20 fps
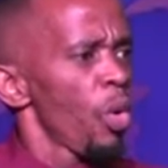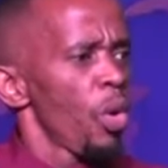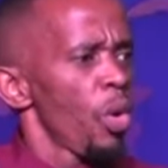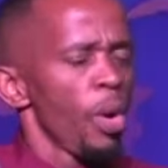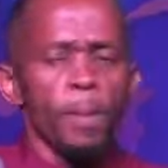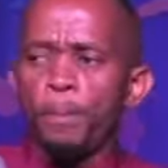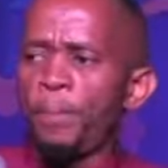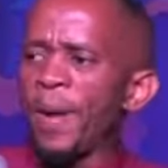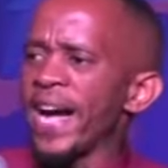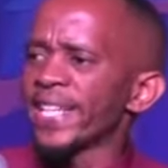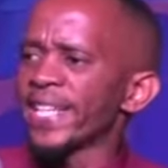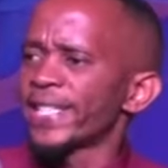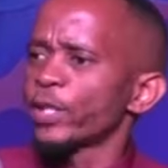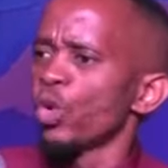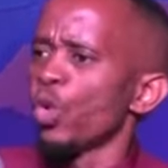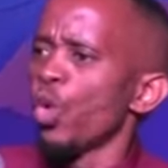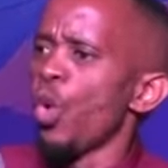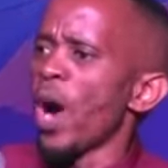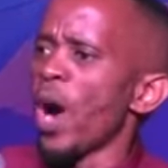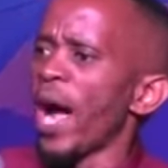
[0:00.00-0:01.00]
But
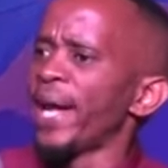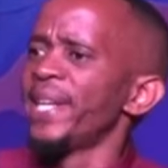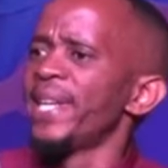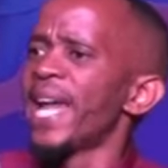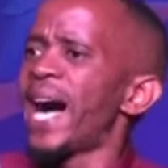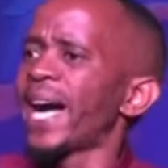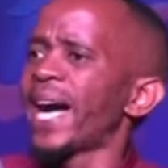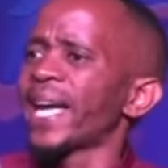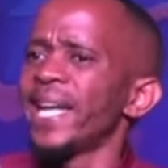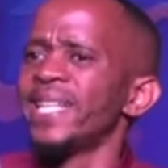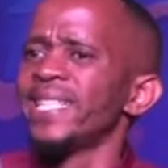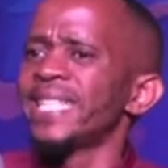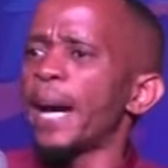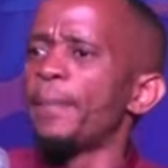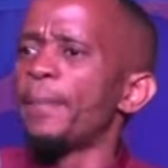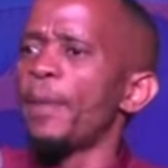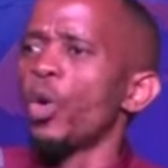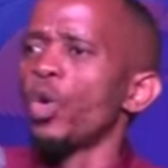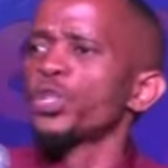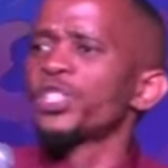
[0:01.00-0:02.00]
ungayinaki
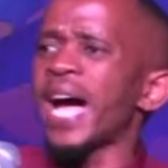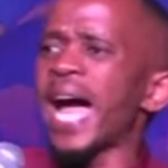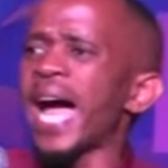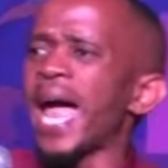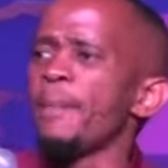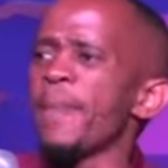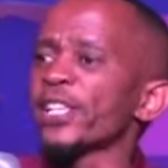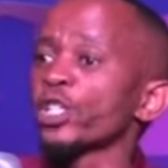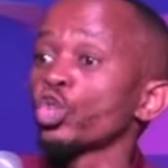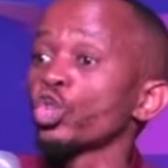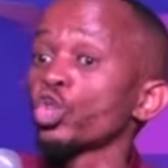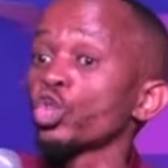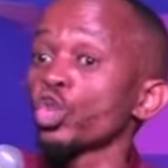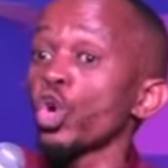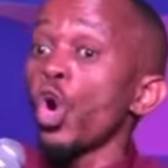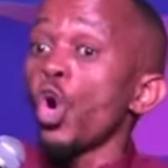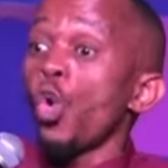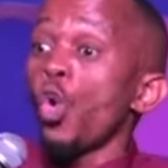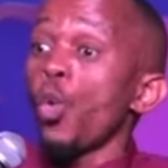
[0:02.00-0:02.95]
indaba ukuthi I must grow